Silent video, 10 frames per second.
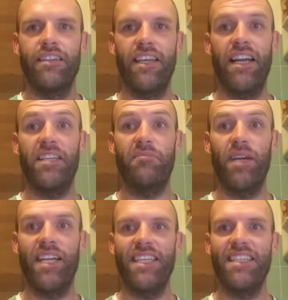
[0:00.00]
G'day,
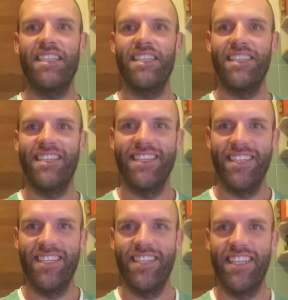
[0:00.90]
buddies.
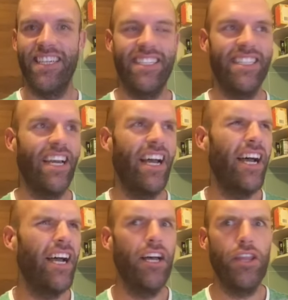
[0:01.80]
It's
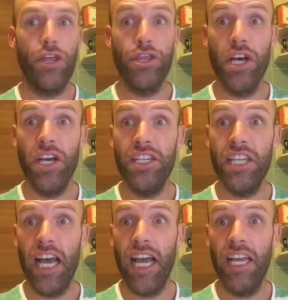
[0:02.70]
uh, the third
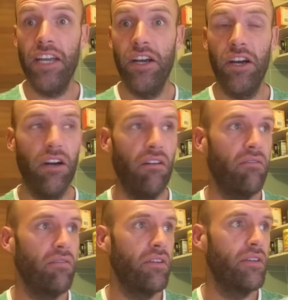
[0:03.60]
day of
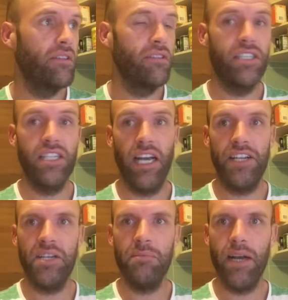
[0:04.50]

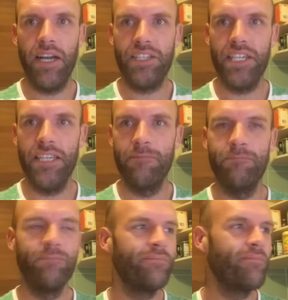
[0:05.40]
Starchy Marchy.
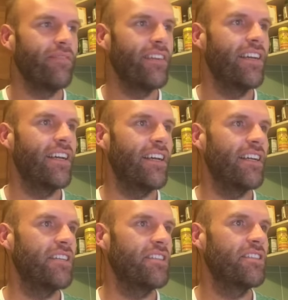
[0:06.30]
Uh,
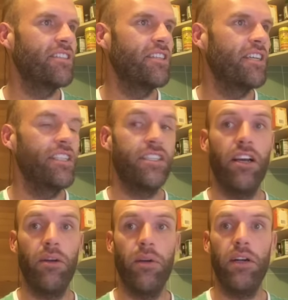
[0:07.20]
it's
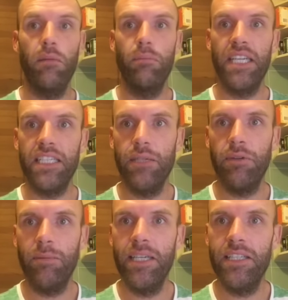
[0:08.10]
going well, but that's not
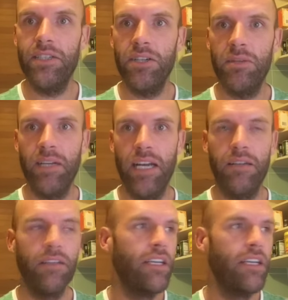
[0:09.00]
what I'm here to talk about.